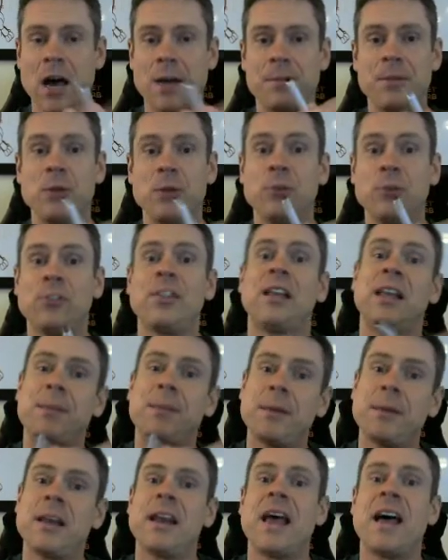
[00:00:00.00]
uses the
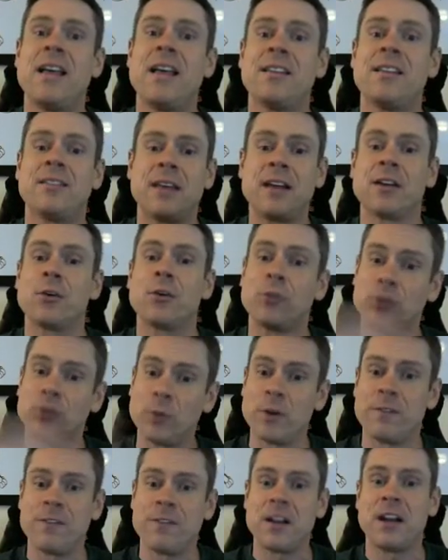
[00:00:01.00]
limit as n goes to
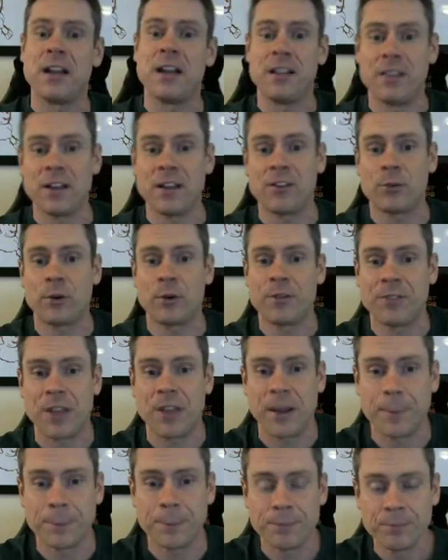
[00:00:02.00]
infinity, that sort of thing.